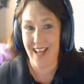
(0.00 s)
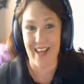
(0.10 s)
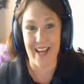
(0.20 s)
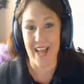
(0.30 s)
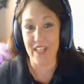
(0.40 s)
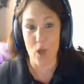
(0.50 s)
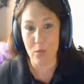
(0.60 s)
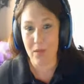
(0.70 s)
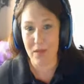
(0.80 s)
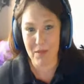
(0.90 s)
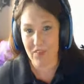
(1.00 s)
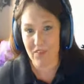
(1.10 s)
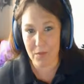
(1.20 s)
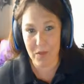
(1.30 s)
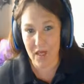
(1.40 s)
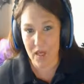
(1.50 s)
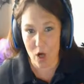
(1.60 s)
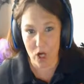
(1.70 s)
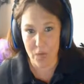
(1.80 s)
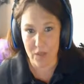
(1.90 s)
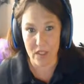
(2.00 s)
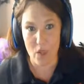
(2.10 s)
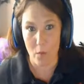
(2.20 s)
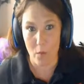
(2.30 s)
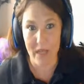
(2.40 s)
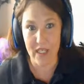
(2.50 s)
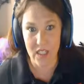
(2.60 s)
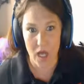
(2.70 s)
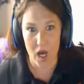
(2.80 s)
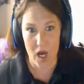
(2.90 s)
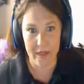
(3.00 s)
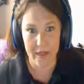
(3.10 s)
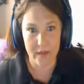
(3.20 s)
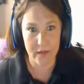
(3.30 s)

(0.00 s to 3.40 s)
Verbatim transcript: Like, I don't play PvP and Ark because, oh my god.